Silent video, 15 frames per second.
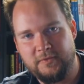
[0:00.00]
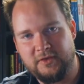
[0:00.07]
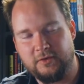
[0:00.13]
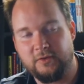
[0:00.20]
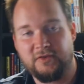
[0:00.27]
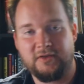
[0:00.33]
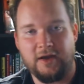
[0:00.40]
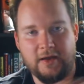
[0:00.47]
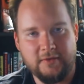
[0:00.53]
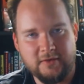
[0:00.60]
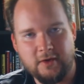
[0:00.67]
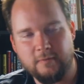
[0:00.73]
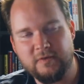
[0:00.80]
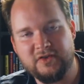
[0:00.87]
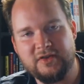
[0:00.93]
to start this
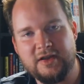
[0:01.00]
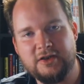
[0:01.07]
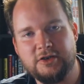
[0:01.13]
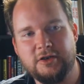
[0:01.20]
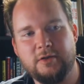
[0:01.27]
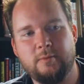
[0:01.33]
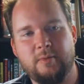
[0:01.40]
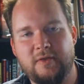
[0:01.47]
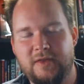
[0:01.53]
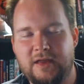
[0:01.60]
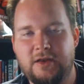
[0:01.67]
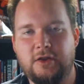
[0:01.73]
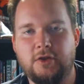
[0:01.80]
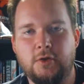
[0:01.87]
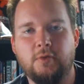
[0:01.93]
conversation, but
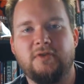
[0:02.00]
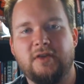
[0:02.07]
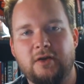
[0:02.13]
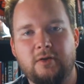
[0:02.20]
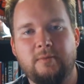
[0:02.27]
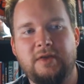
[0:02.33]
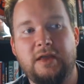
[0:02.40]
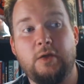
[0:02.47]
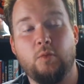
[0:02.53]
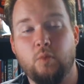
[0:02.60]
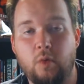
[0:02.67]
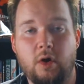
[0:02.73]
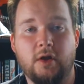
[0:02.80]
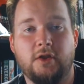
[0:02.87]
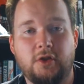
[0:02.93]
then you tell me
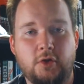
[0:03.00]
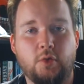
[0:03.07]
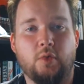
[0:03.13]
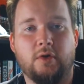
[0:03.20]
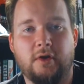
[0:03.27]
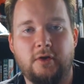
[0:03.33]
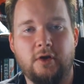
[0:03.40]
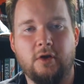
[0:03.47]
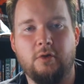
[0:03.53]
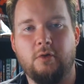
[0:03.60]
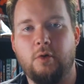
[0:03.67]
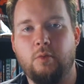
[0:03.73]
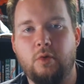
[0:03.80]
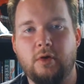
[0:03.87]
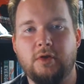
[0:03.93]
what you want to know
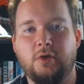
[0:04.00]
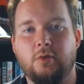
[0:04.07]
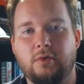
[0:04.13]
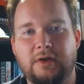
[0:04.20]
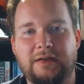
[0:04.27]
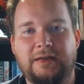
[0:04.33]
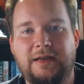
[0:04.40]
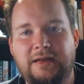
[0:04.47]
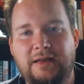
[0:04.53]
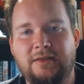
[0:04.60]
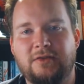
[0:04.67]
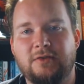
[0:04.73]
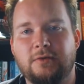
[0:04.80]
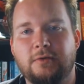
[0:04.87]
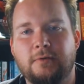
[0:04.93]
or what you want to lean
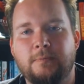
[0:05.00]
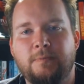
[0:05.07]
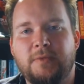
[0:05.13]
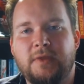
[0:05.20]
into.